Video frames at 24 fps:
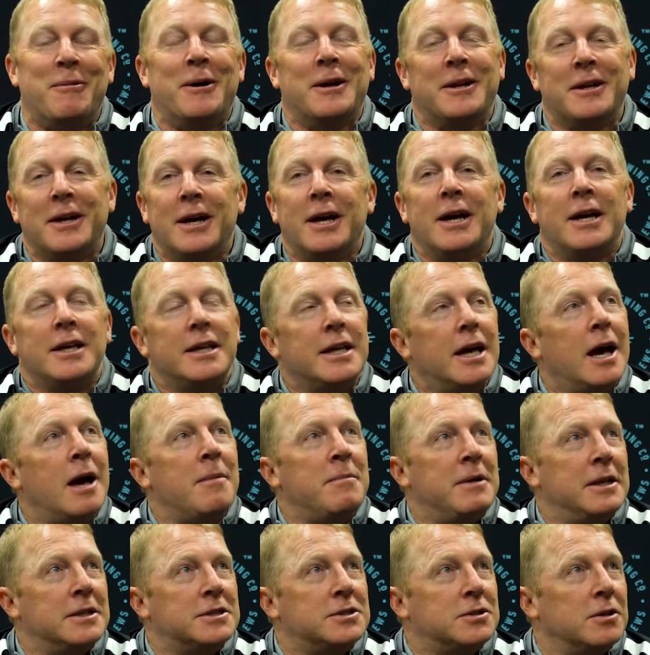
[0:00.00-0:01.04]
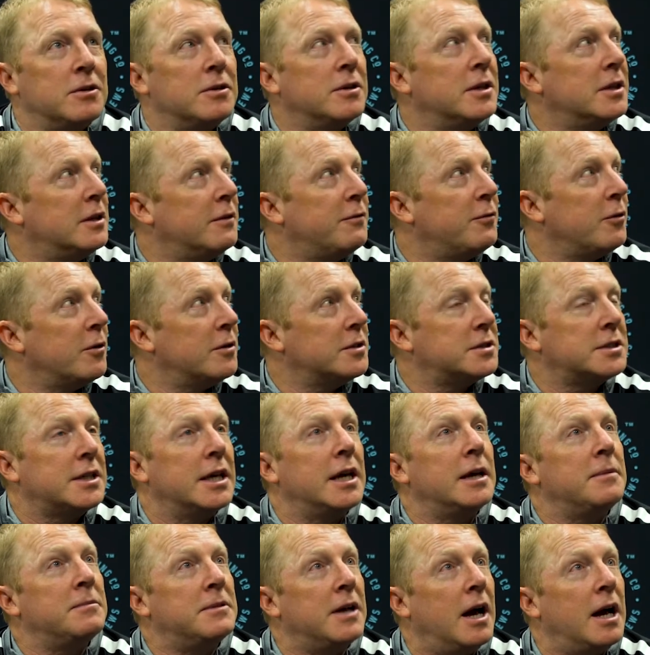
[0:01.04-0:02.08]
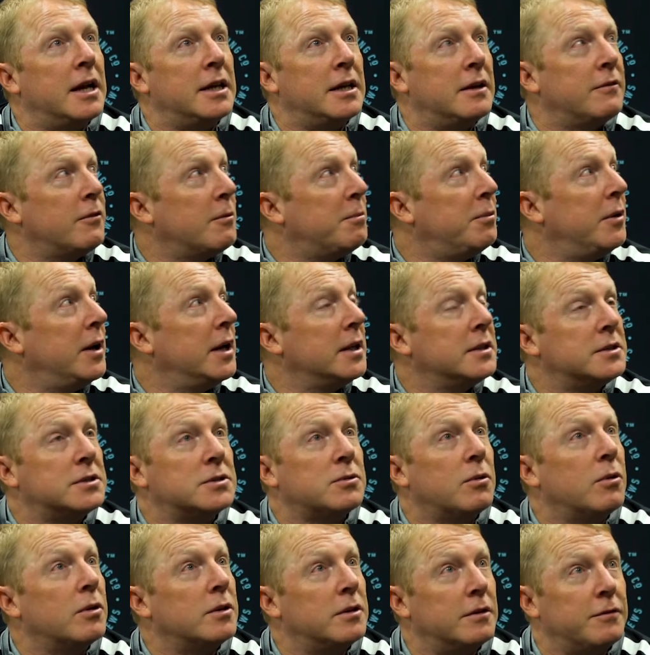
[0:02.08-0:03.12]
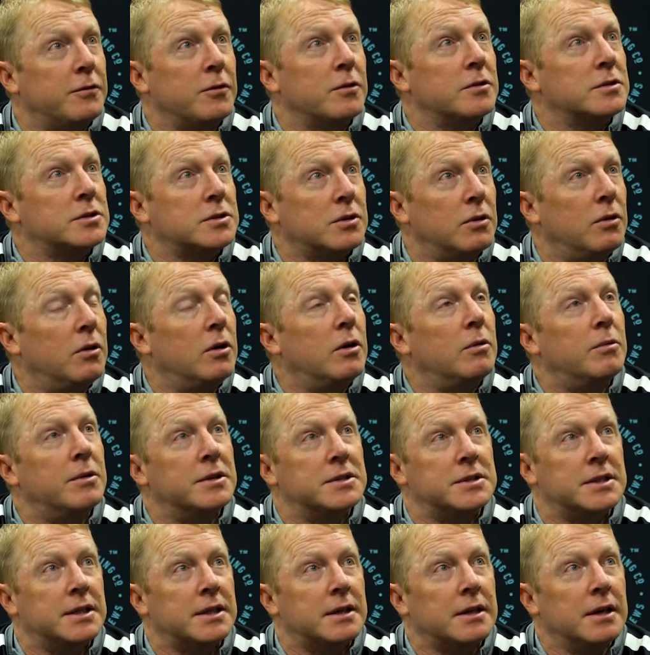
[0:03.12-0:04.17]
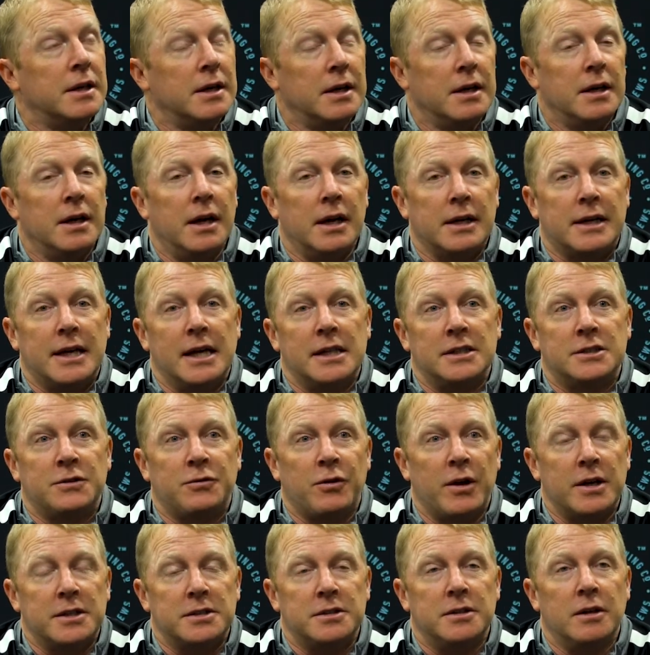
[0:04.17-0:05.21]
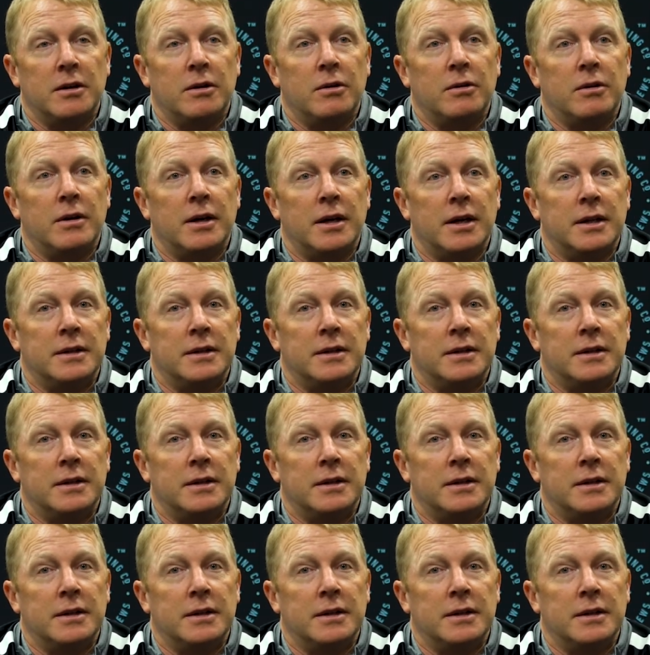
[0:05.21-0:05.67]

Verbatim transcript: Yeah. But, yeah, I mean, certainly the first game Donnie ever played and scored the first goal was against Fresno.